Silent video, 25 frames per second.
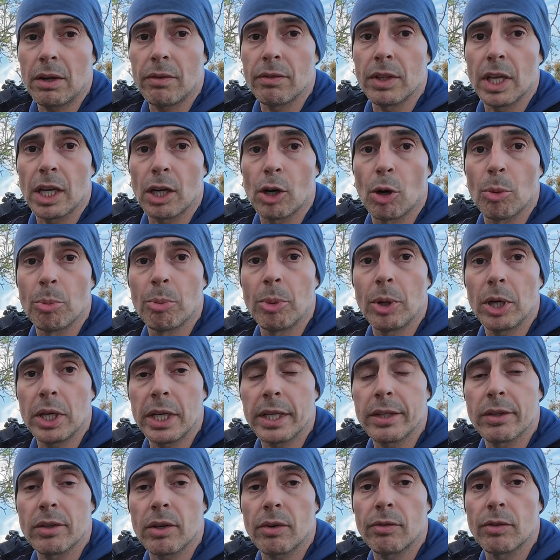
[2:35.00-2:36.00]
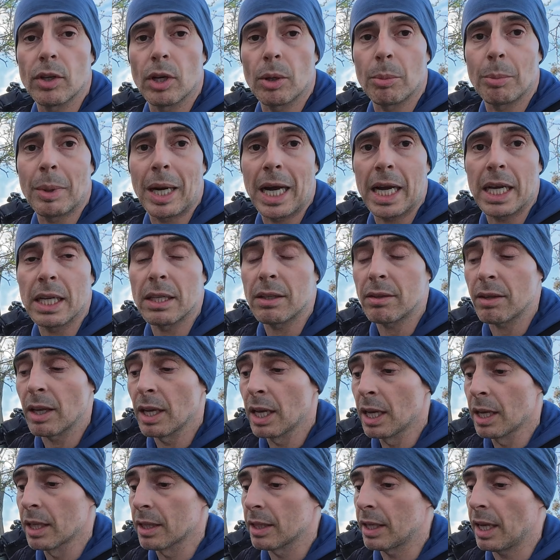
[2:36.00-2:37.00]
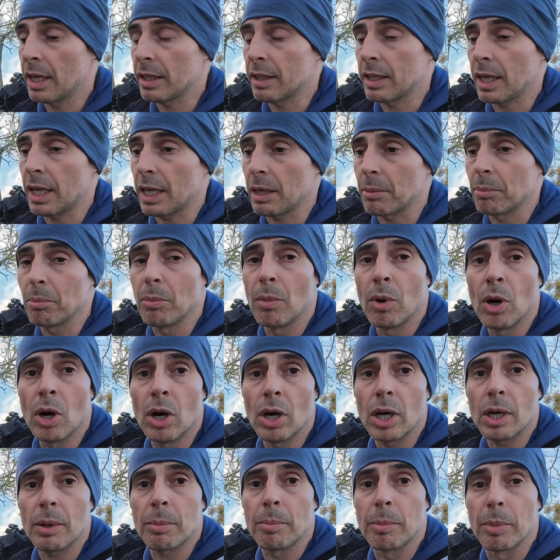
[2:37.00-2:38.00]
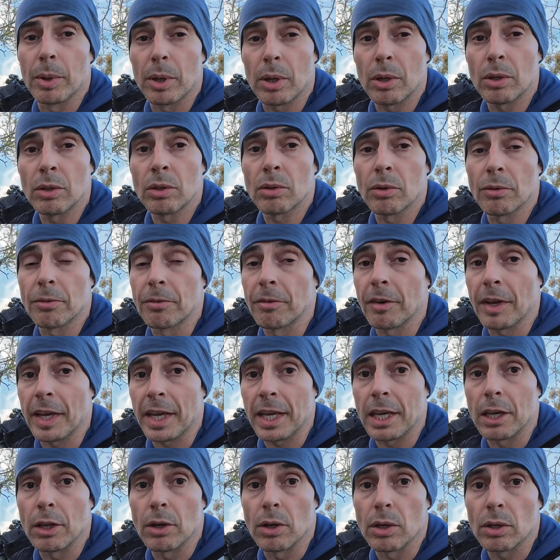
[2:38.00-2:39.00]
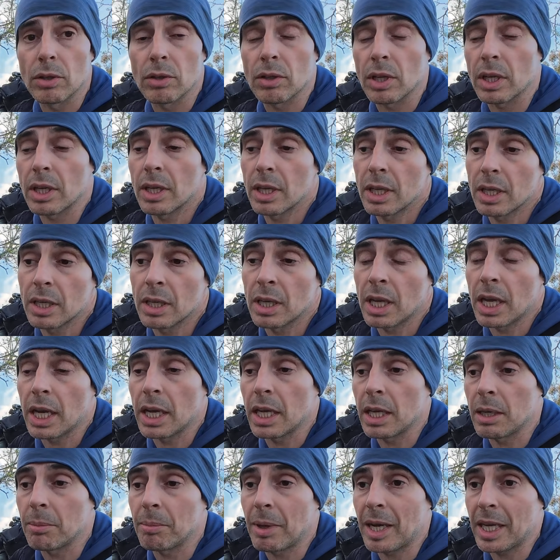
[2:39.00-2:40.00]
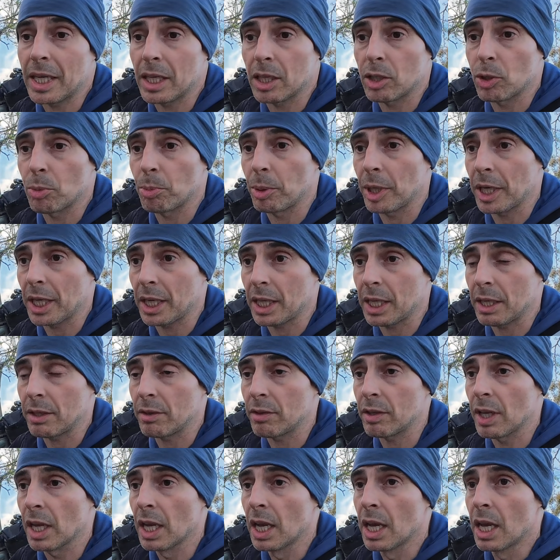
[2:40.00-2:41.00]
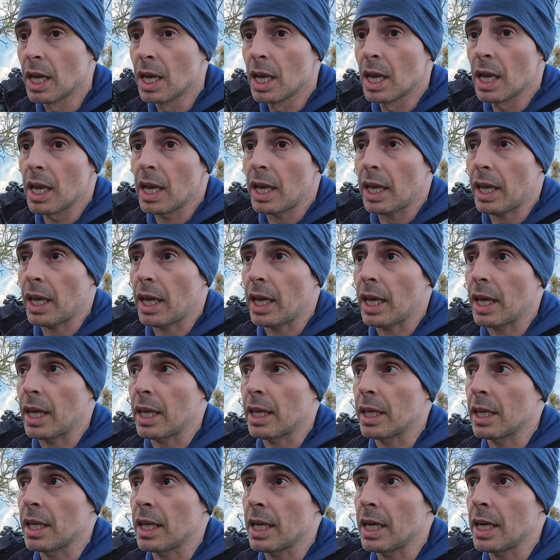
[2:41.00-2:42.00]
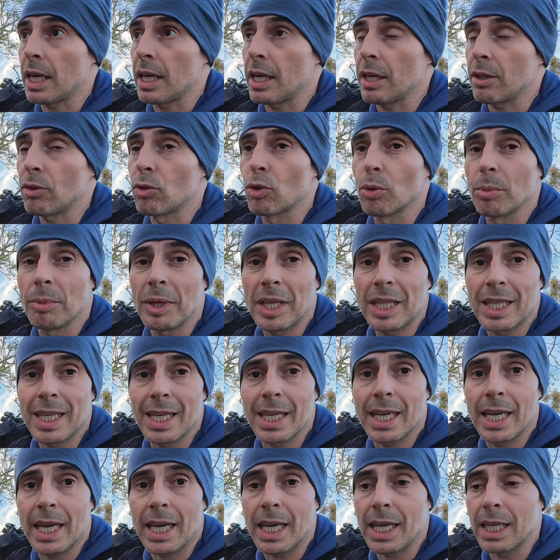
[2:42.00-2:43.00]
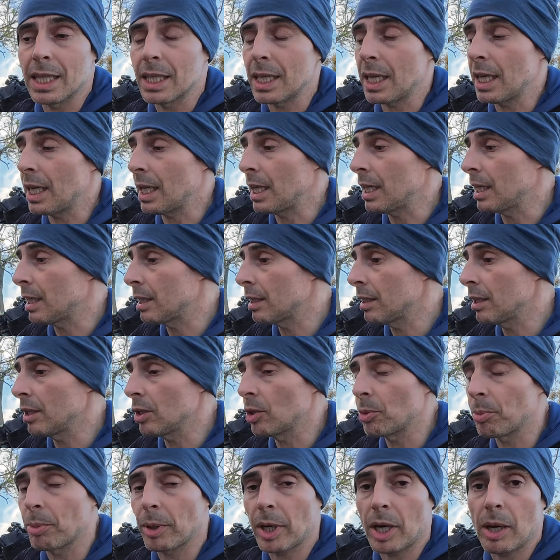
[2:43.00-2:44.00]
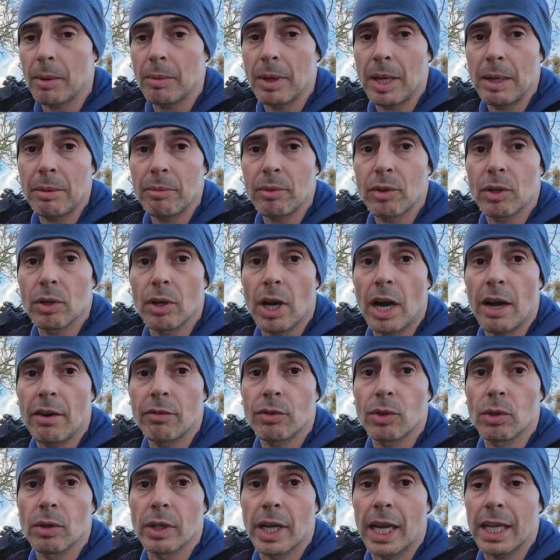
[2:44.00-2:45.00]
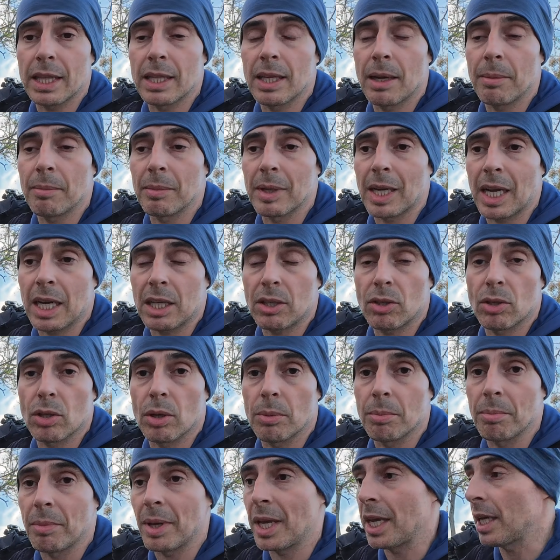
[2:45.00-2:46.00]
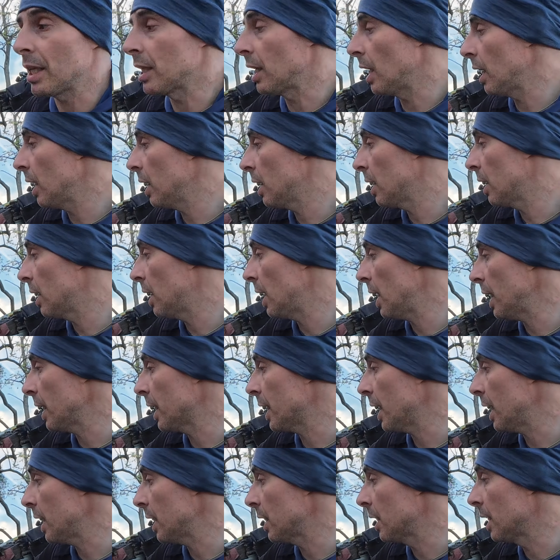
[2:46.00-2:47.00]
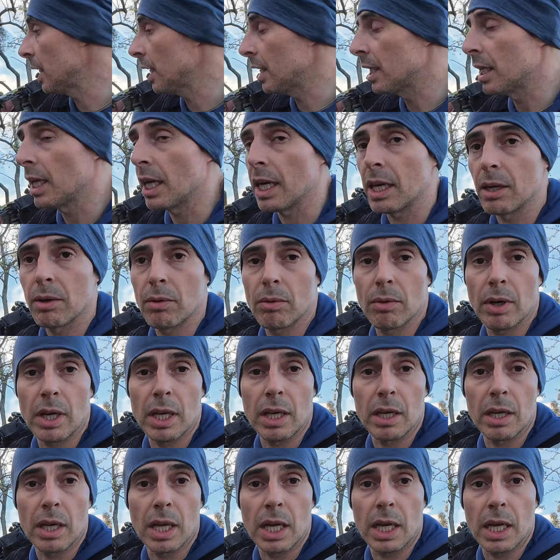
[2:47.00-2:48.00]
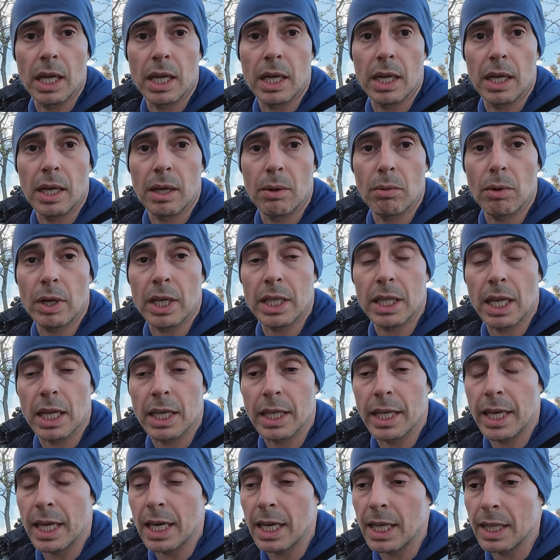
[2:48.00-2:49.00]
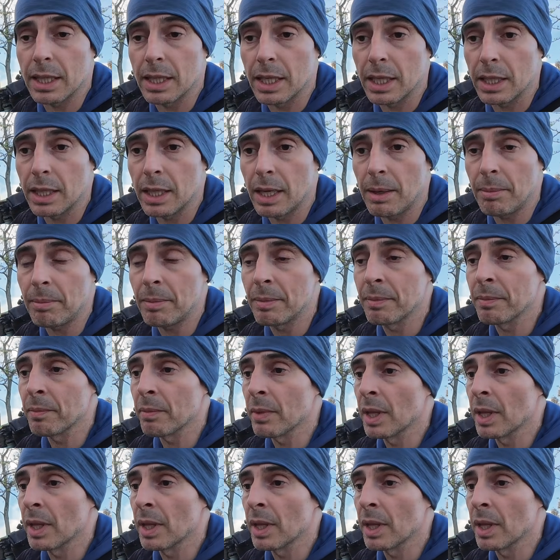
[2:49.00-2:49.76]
of the components of your bikes that are more prone to failures in my experience. And to mitigate these problems, you have to get them custom made, like I did when Daniele did them.